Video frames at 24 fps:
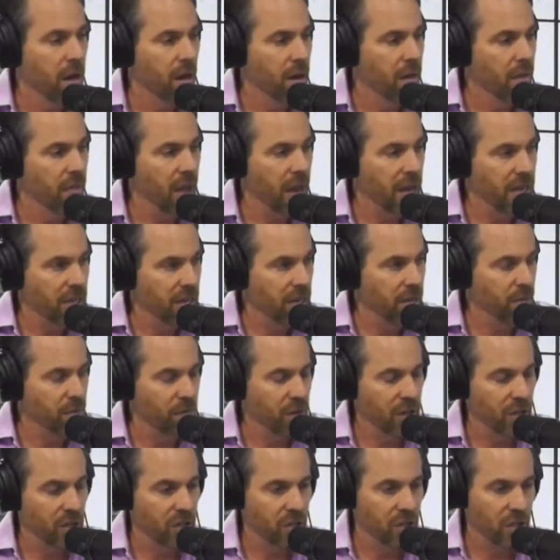they didn't
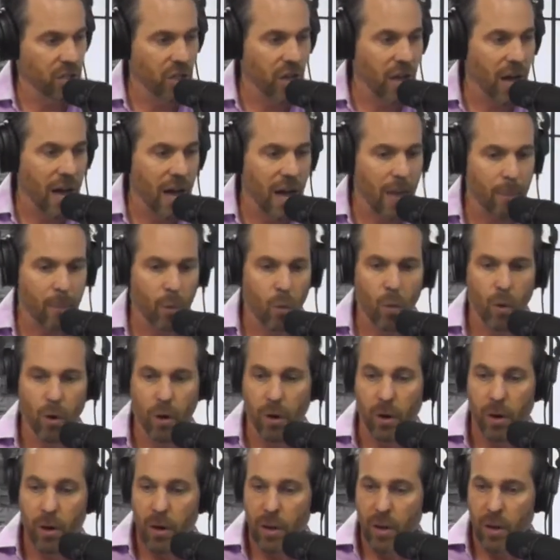finish the job,
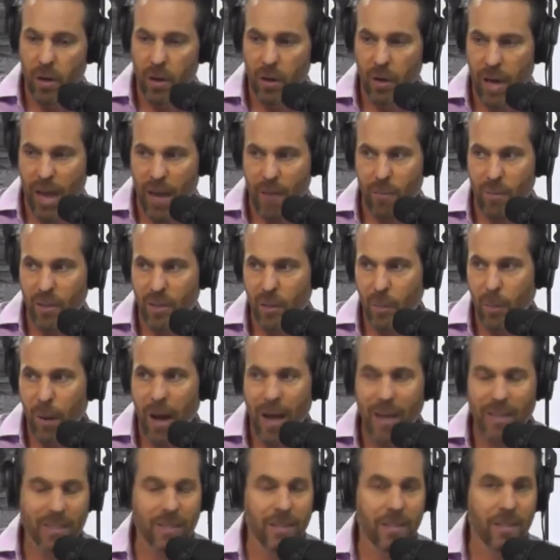or you gave them a
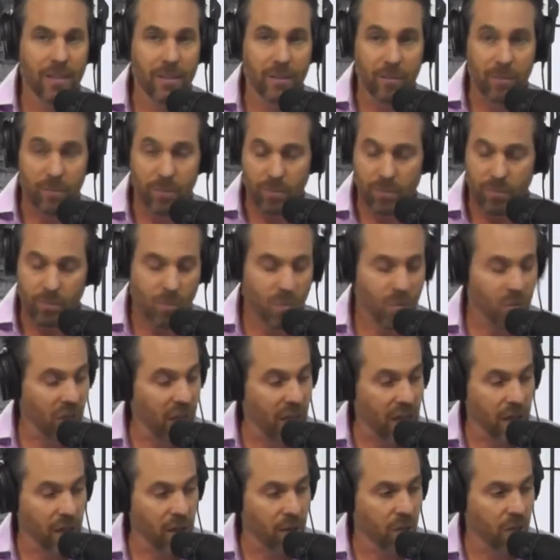deposit and
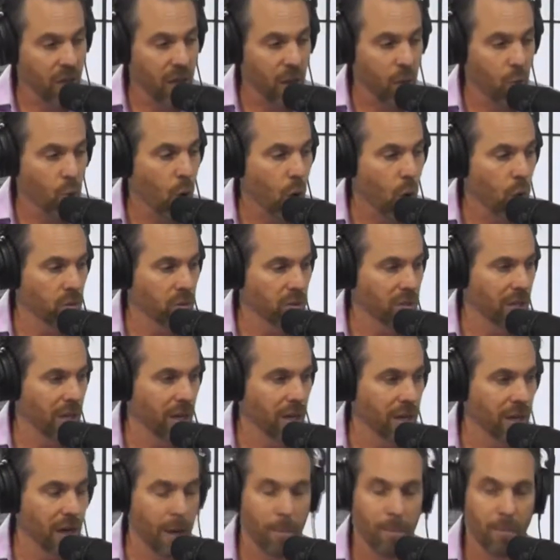they won't
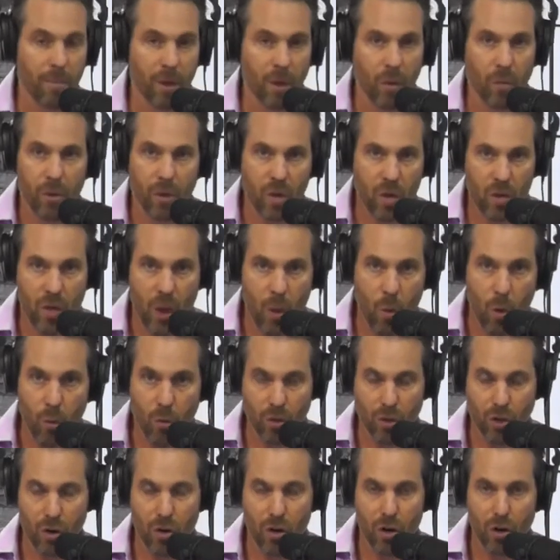come, they won't
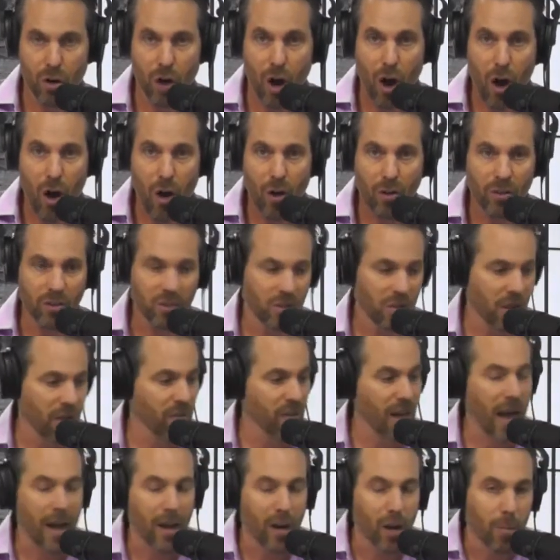return your calls, and they've
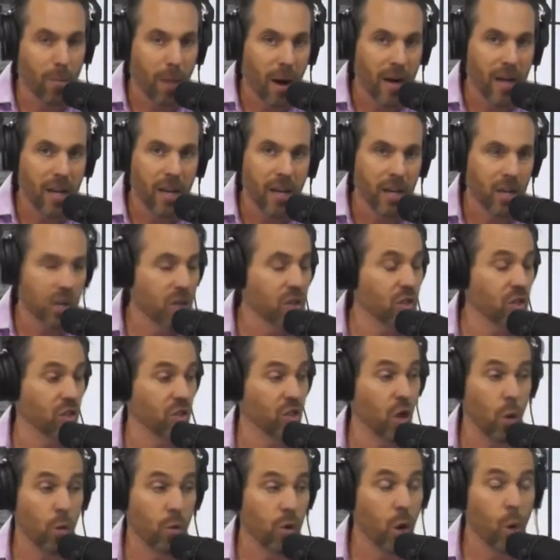got your money and you just
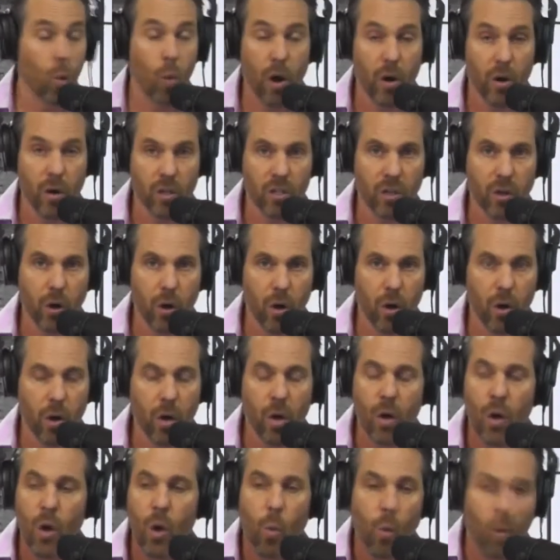don't know where to turn.
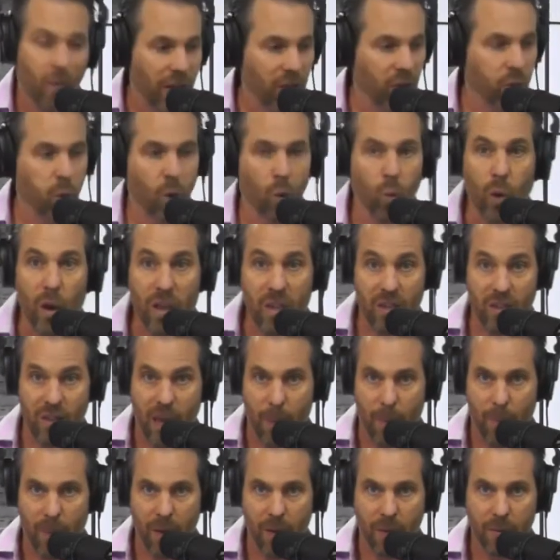Well, that's where we
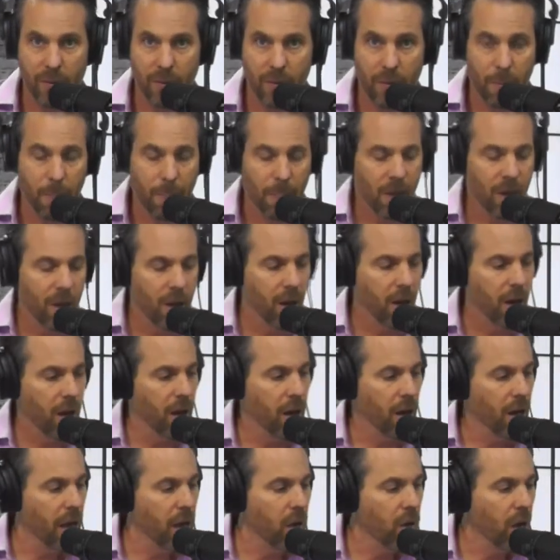step in.
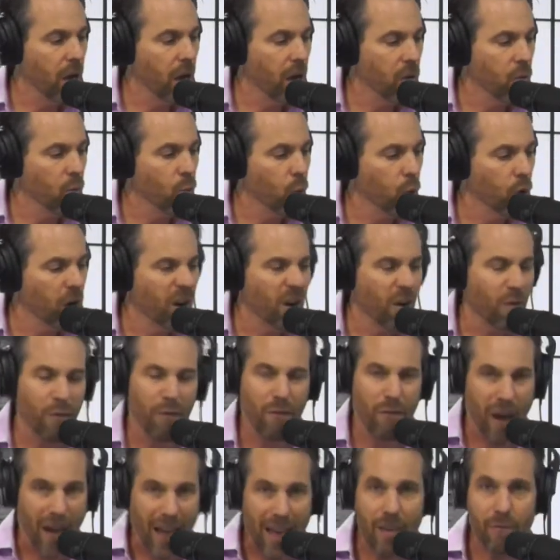And we're going to
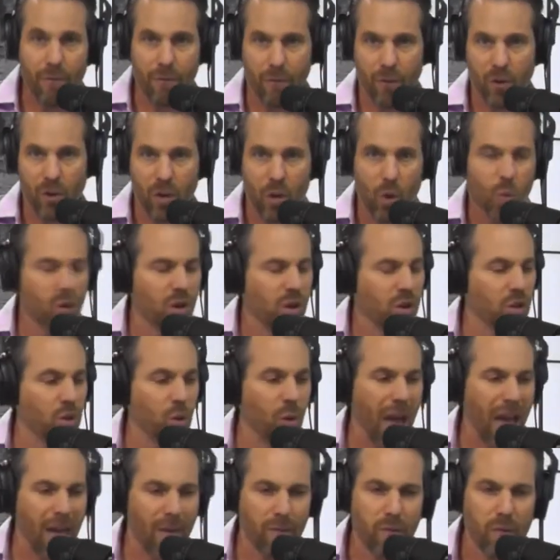fight for you. We're going to do
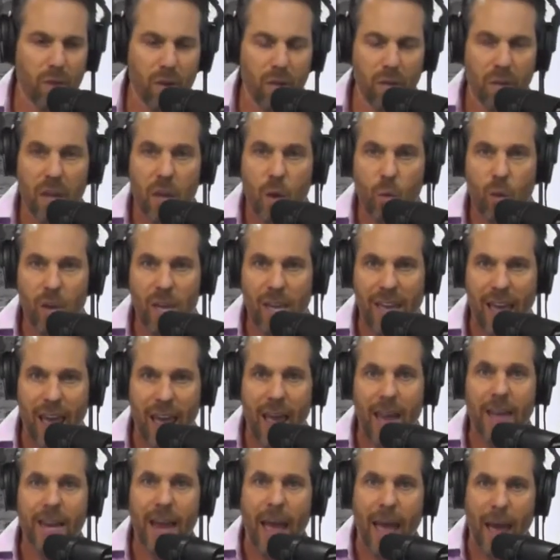everything we
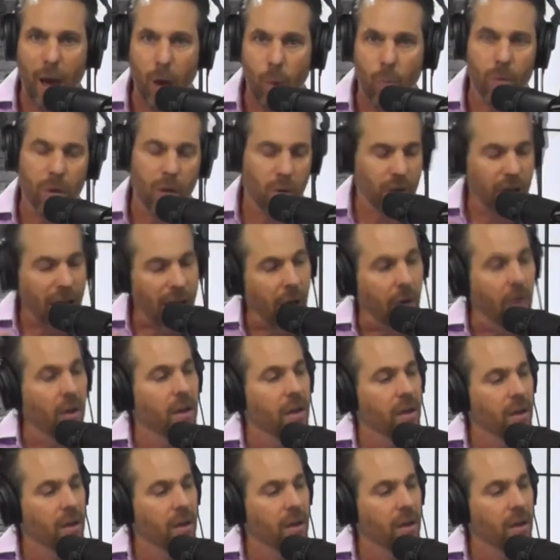can to help you. Now,